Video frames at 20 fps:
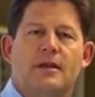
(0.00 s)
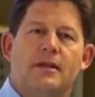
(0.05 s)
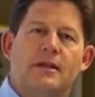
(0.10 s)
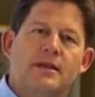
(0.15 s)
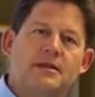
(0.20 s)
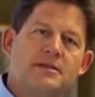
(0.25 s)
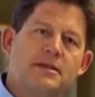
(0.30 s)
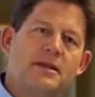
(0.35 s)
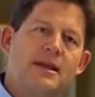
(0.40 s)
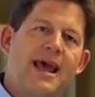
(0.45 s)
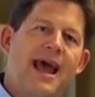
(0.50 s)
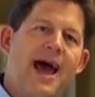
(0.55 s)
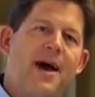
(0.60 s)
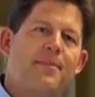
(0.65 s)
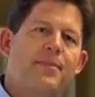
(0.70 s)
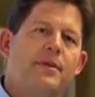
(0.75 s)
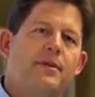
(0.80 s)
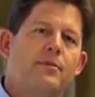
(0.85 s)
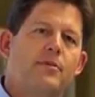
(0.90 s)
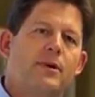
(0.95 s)
This can
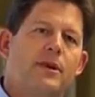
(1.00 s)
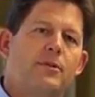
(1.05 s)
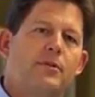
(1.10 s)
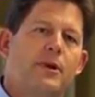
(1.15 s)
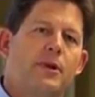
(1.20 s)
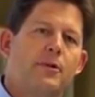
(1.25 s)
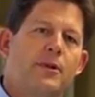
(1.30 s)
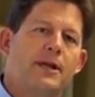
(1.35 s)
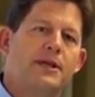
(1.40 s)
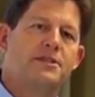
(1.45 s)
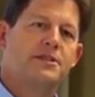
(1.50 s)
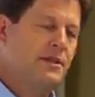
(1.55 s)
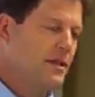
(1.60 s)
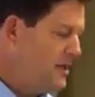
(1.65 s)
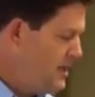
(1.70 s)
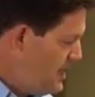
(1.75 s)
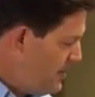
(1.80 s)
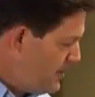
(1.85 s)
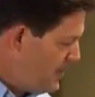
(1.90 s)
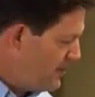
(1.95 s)
happen when we reach the
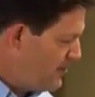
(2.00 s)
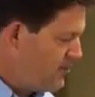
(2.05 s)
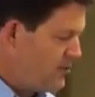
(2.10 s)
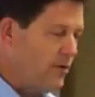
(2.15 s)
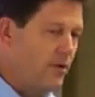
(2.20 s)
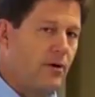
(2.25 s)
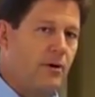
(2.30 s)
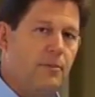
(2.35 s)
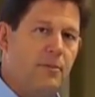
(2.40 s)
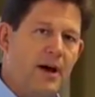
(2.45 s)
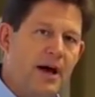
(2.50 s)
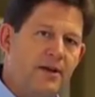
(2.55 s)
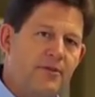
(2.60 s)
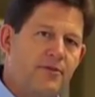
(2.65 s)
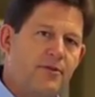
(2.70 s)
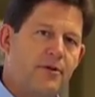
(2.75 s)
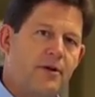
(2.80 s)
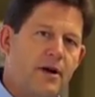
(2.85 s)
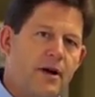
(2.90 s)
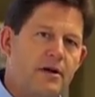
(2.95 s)
dimming floor, but
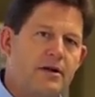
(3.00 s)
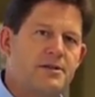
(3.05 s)
for our